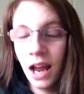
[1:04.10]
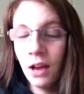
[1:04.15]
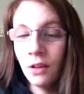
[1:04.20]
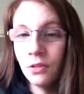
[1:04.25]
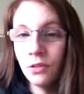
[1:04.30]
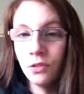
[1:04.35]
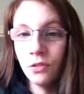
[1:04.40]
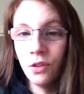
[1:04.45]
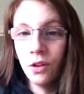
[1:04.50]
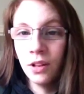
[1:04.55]
how
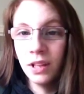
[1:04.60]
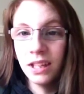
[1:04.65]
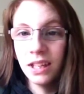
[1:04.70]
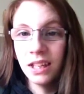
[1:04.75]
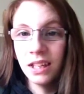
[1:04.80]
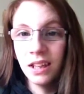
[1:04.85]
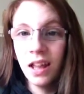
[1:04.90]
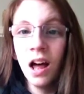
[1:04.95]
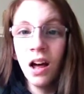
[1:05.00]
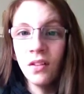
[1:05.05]
they're falling
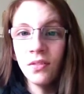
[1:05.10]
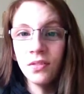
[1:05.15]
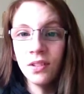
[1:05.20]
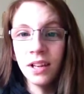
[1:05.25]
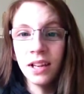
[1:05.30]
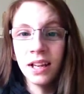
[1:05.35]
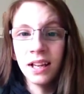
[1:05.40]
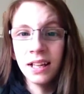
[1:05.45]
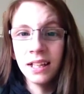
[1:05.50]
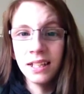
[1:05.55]
in love
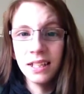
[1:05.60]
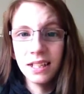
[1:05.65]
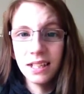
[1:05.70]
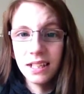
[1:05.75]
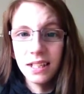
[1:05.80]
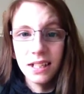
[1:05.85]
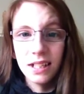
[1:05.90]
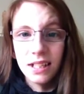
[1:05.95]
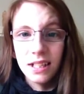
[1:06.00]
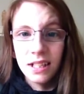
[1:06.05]
and
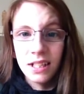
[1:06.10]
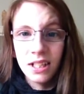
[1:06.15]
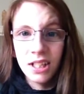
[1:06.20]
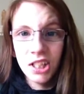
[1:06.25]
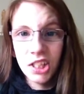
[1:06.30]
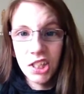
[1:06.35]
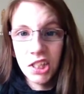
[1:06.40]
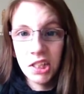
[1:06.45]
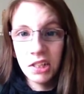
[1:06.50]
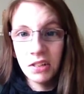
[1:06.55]

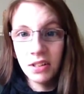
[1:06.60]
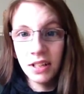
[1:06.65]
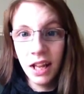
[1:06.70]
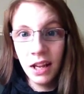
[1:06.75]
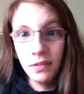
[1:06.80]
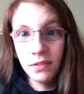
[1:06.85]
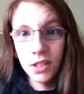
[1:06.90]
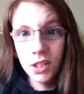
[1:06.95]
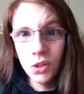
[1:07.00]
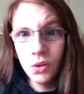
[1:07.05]
just their
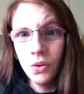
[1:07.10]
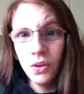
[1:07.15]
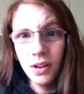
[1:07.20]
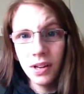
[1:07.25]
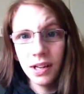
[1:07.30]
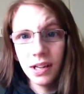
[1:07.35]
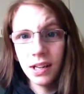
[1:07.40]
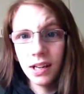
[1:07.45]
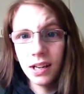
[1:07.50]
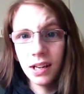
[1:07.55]
life
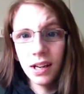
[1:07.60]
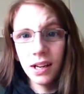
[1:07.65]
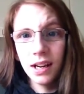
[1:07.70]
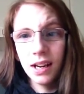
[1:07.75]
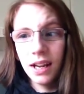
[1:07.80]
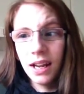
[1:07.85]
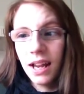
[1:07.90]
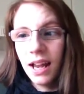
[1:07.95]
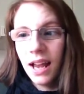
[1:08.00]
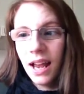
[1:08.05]
story.
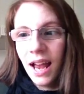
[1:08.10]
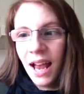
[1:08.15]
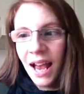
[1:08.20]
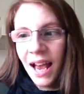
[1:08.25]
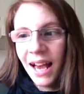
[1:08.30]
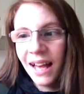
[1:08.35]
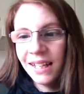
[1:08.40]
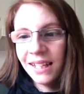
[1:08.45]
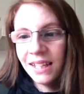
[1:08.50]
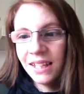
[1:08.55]

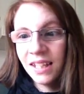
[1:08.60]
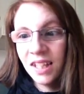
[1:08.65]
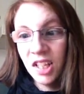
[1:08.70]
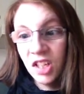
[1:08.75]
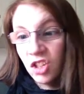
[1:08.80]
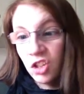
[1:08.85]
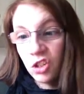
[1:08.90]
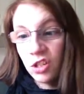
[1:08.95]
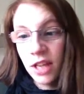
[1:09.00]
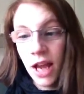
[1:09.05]
And
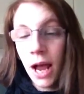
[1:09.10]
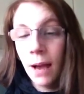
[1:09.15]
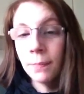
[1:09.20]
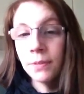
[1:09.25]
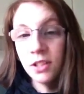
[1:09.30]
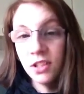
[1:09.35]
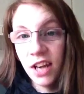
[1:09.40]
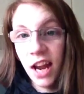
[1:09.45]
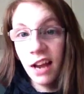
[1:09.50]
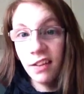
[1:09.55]
they just
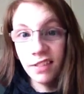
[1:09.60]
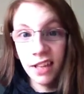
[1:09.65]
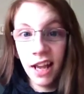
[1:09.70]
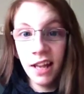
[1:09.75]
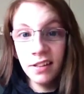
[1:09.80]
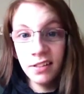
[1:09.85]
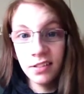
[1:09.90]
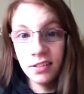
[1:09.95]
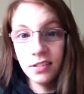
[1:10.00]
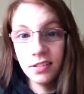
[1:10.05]
happen to have
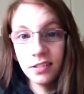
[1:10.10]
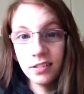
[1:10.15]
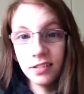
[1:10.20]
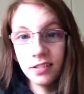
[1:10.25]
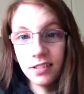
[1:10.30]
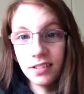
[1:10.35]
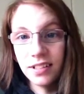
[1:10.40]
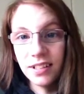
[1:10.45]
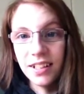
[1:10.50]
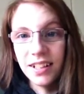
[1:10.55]
cancer.
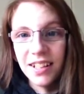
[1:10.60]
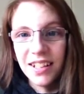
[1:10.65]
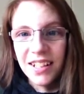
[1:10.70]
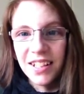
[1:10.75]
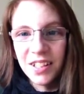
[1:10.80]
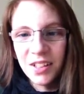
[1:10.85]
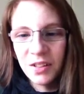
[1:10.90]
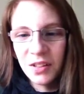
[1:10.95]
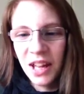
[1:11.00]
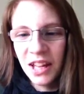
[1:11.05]

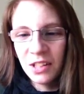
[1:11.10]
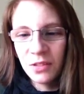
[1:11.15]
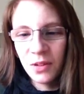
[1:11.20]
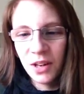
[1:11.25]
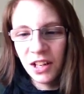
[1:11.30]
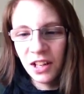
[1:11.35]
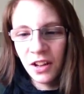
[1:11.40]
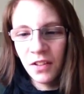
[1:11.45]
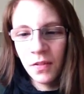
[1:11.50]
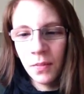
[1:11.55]
So that's
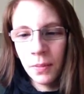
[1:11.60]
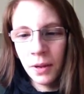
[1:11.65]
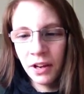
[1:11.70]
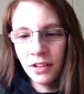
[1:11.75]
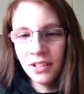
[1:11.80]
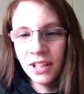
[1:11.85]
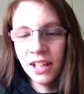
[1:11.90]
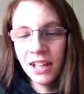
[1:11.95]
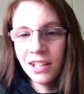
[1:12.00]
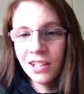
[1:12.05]
what I love about
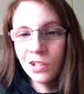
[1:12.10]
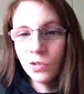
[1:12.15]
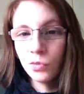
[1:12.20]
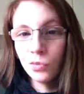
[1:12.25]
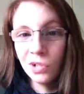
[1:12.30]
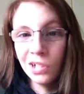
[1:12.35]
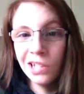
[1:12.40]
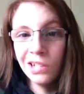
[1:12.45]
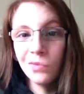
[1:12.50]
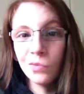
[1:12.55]
it, and it's
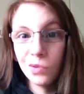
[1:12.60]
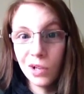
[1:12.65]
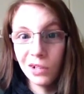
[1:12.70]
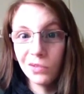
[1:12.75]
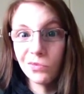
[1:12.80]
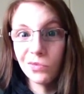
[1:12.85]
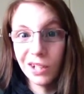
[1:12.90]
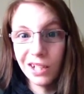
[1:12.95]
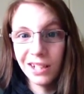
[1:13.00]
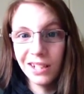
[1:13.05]
really
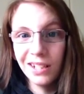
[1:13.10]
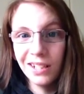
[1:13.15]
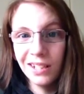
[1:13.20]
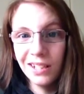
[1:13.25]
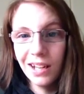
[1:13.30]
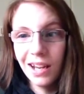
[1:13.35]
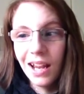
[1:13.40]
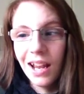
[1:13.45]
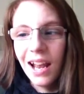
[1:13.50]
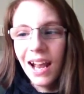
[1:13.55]
well
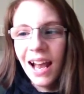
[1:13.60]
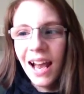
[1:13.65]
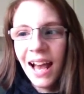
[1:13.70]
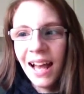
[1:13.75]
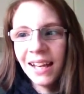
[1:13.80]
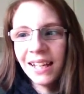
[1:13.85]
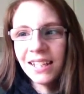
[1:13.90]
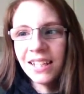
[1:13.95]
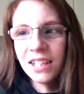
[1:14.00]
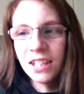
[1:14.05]
written,
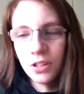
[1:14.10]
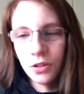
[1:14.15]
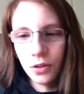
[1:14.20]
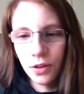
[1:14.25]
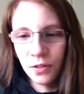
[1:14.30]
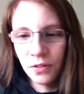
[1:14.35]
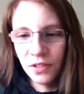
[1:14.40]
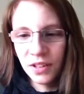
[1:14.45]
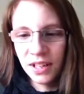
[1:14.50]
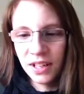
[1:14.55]
and it's
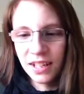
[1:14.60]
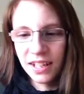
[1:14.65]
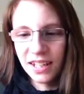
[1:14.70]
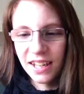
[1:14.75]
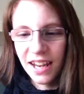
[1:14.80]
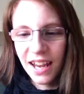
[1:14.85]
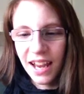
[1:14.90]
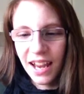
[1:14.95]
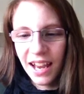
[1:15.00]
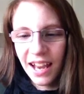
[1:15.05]
terrific,
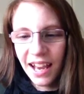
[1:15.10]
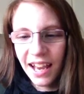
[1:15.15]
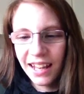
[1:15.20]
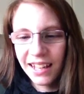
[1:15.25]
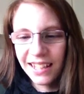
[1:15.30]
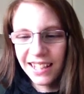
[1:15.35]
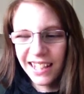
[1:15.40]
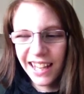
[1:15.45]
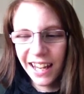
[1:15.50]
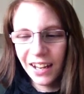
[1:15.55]

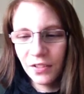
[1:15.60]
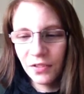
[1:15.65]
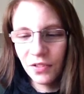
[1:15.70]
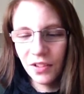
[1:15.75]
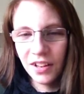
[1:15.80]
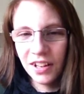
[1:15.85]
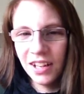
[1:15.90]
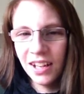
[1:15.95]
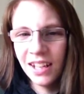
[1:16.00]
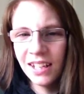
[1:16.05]
and it's kind of
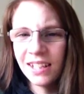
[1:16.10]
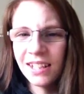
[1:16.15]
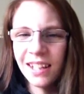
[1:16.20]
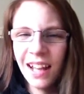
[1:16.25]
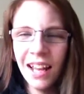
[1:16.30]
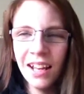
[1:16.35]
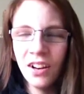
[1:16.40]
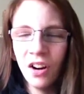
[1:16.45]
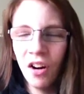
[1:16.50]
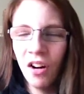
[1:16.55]
funny. It's
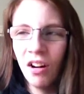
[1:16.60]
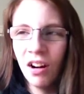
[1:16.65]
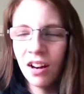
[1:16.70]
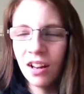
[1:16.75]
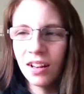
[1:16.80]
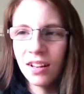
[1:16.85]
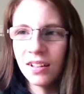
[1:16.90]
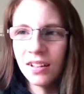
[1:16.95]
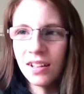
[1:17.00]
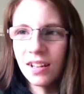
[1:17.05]

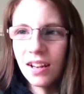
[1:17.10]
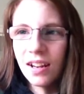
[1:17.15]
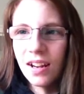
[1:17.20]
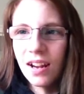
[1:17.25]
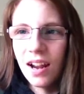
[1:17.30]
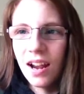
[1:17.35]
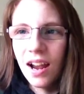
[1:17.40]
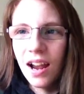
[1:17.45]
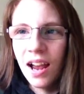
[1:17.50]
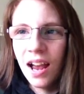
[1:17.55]
lighthearted,
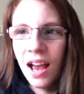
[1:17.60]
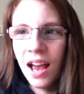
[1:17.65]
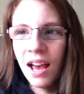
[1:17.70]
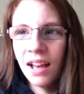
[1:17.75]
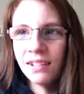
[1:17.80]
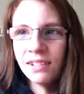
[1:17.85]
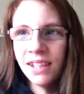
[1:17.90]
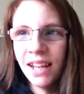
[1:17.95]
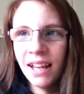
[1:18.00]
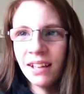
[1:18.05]

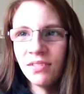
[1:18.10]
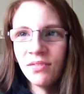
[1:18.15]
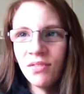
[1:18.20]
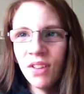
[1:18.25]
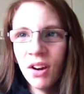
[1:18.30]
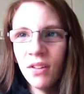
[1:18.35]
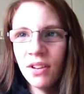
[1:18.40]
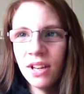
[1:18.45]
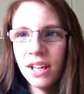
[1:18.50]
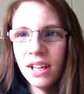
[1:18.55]
and yet
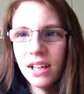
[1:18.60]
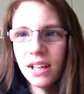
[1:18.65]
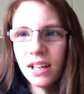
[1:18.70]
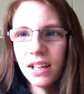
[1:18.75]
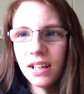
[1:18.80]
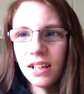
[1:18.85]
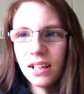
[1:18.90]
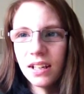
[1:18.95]
very